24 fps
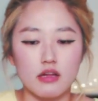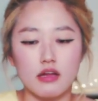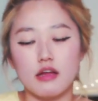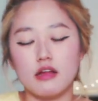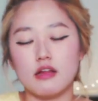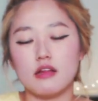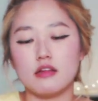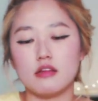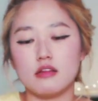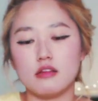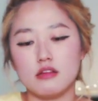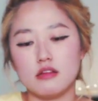
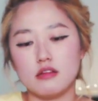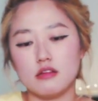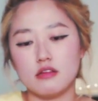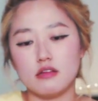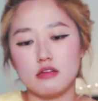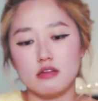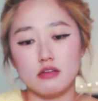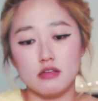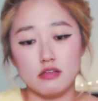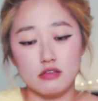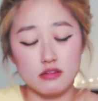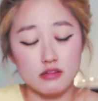And
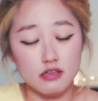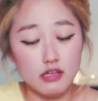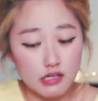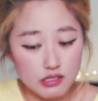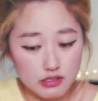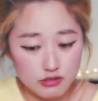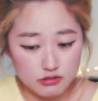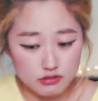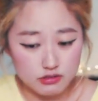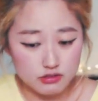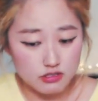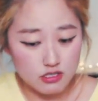and
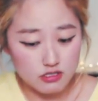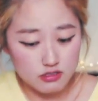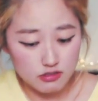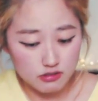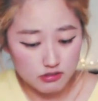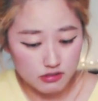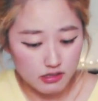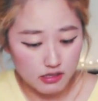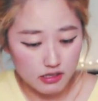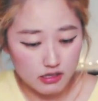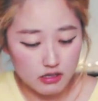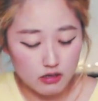then you'll start to
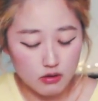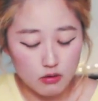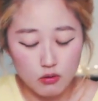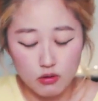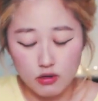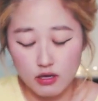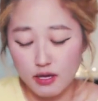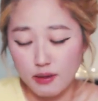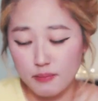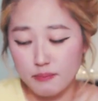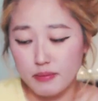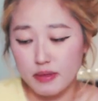think,
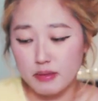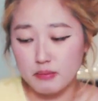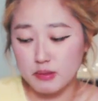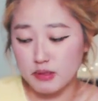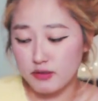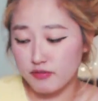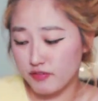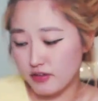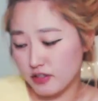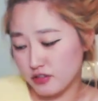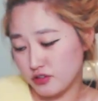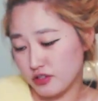okay,
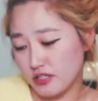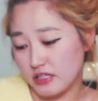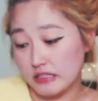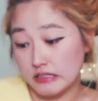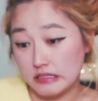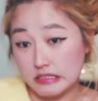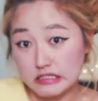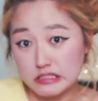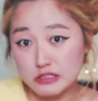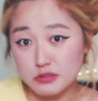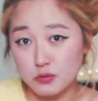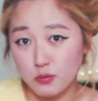maybe if I
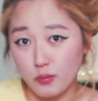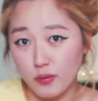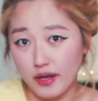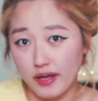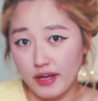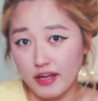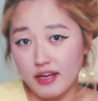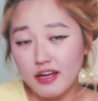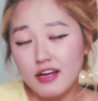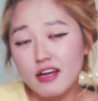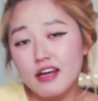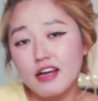try this
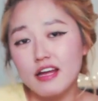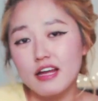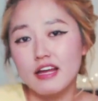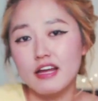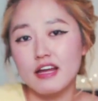way,